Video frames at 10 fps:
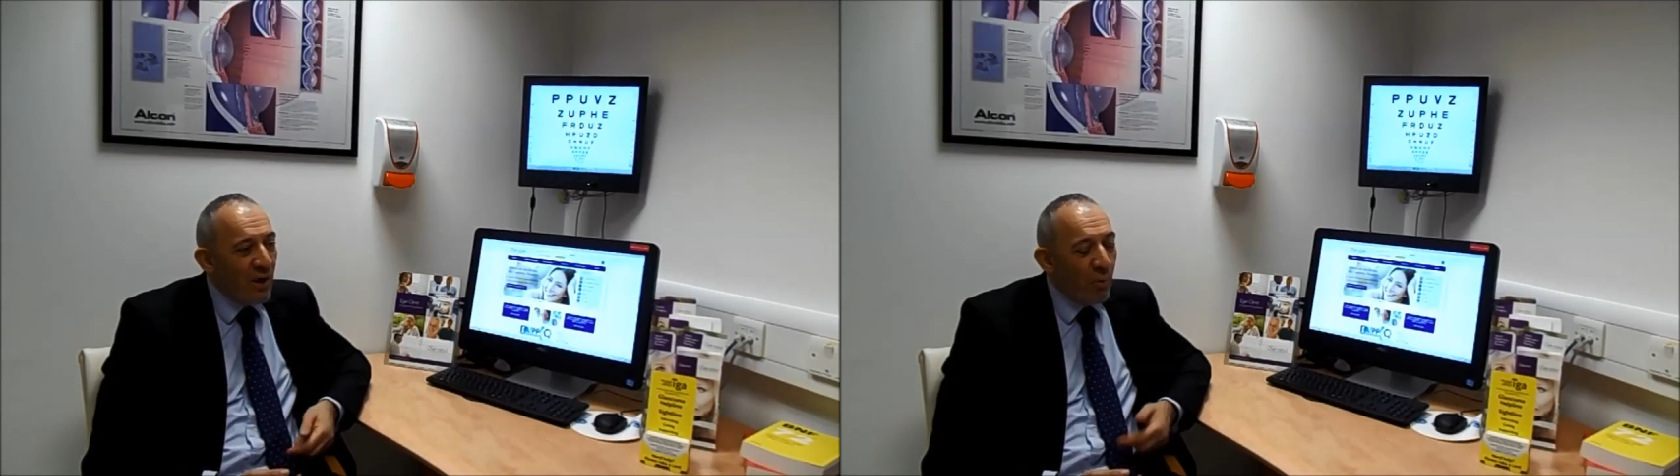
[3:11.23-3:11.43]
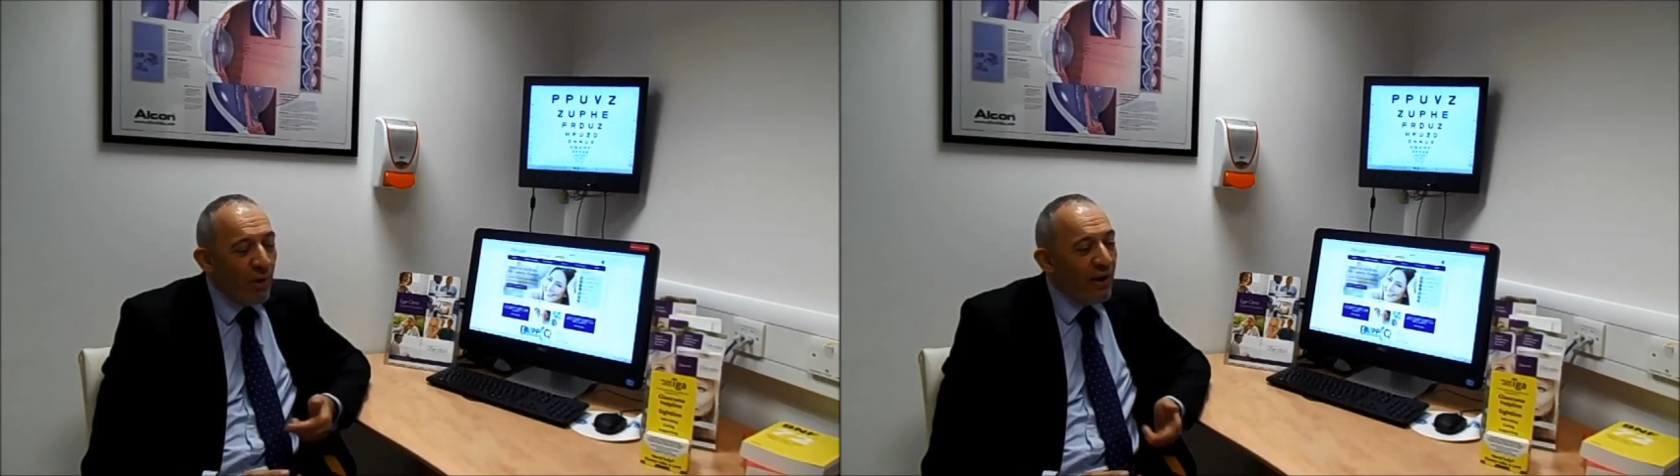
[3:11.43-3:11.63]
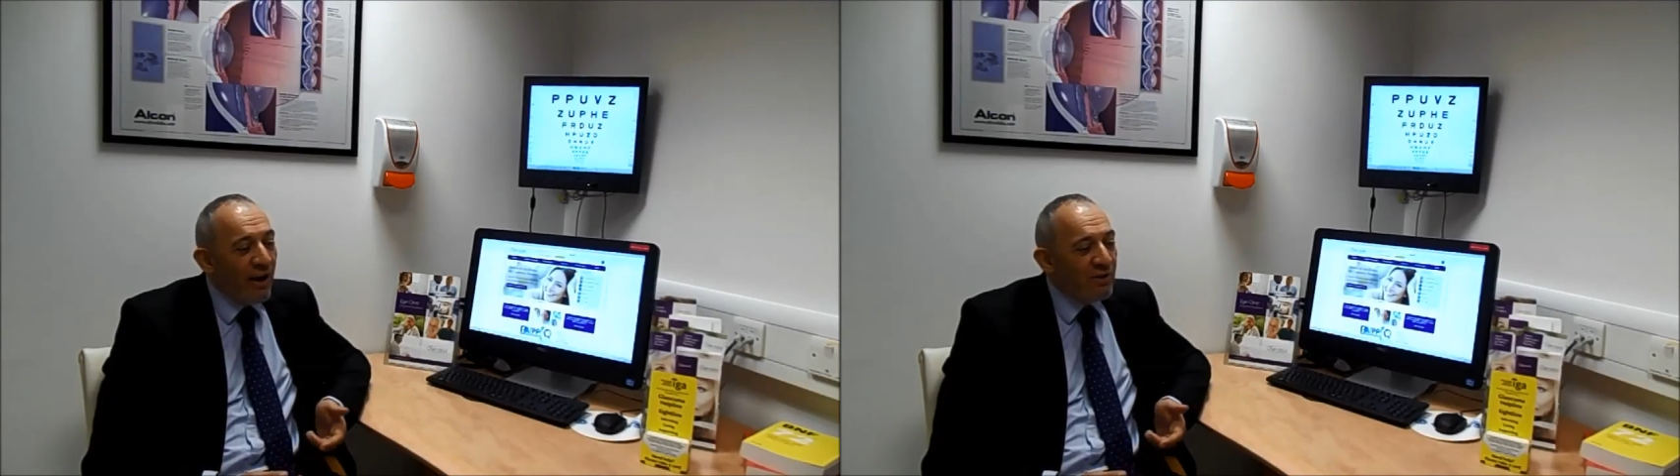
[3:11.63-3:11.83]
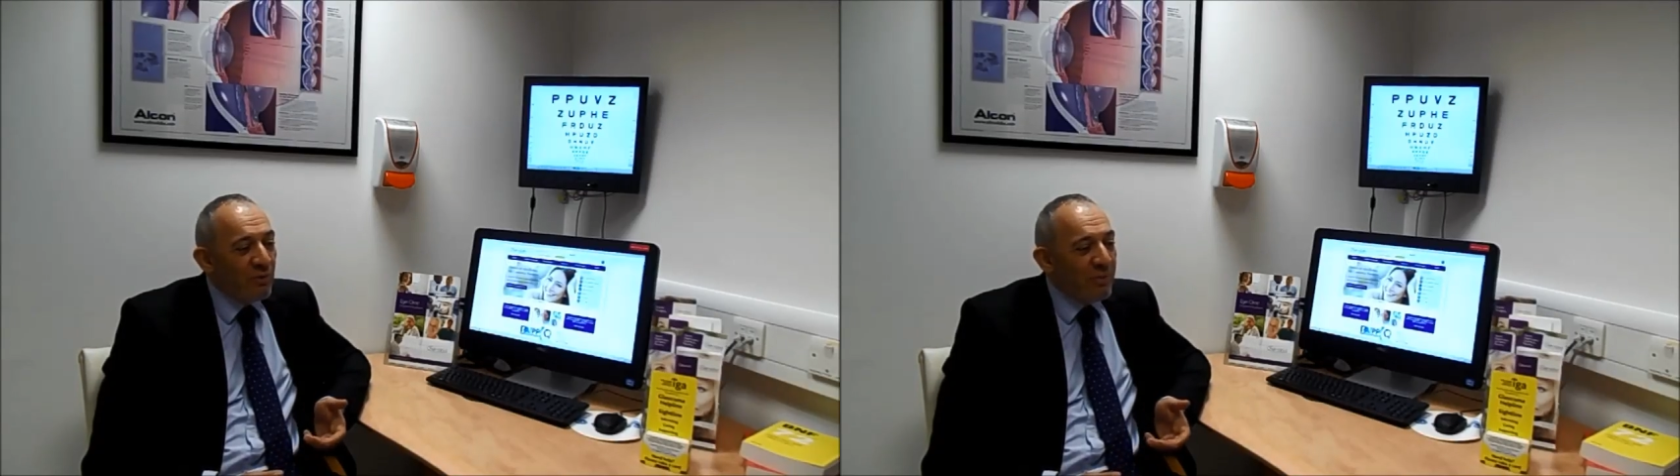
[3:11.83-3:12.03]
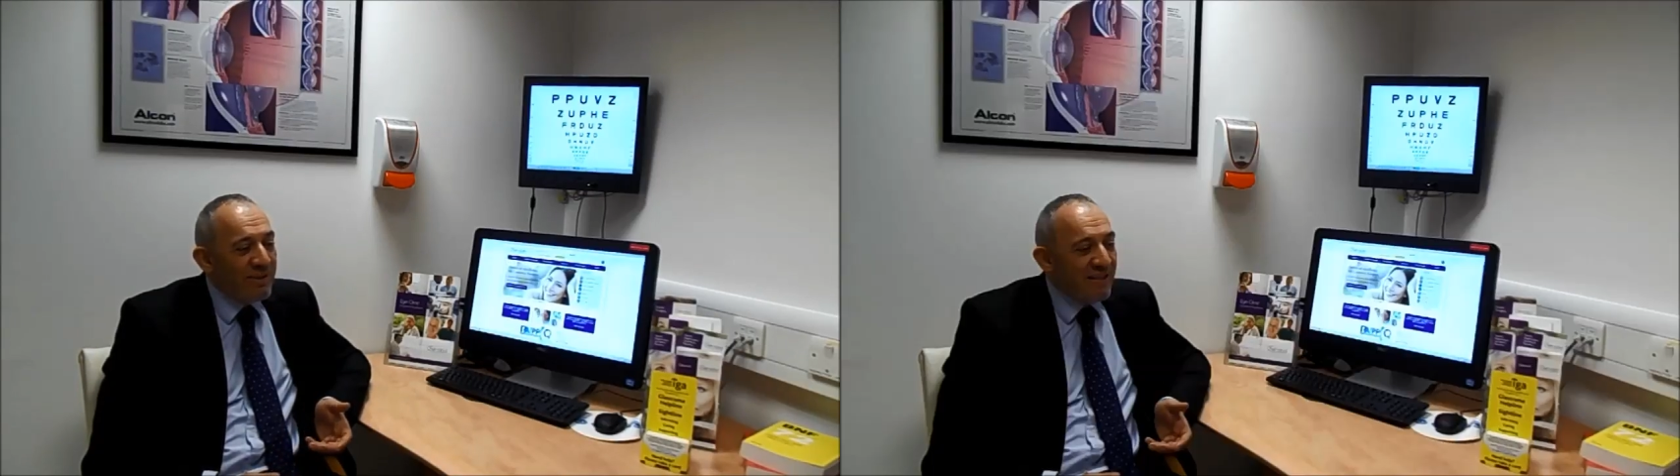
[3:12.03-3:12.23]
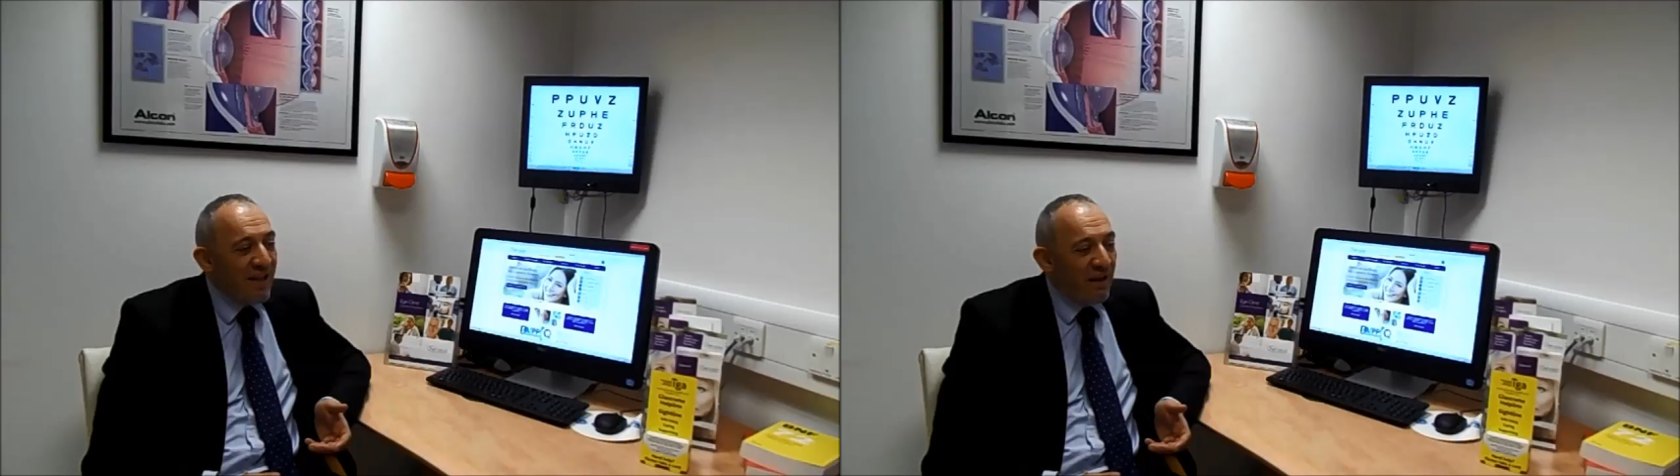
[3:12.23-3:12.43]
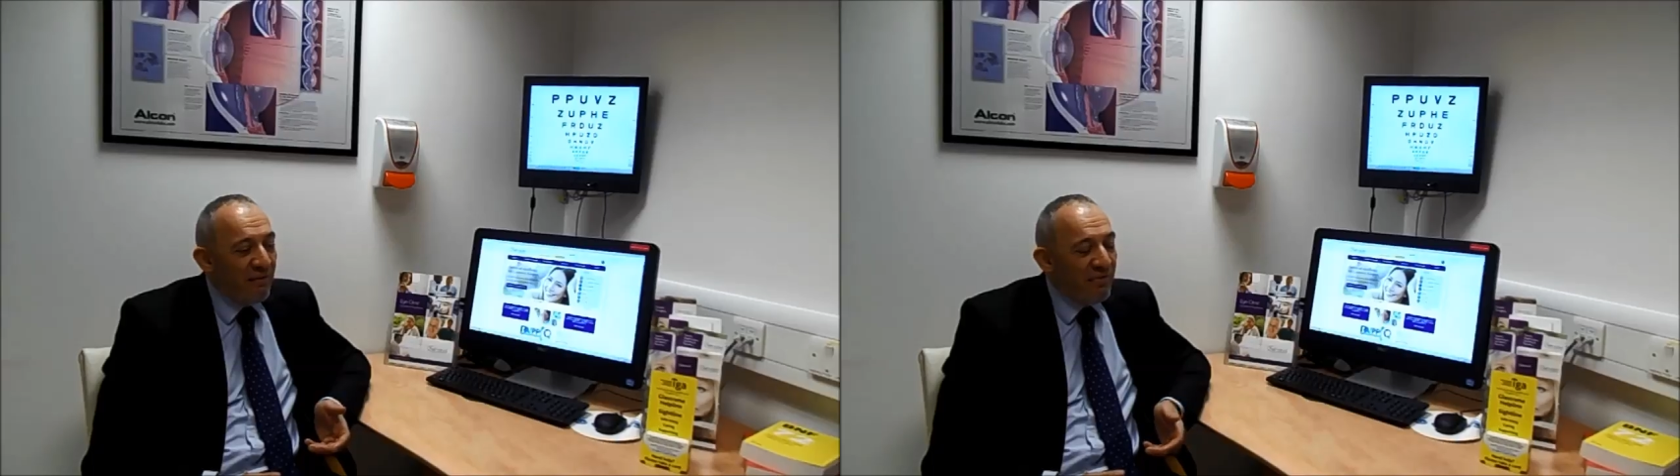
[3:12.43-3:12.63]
one eye drop is enough.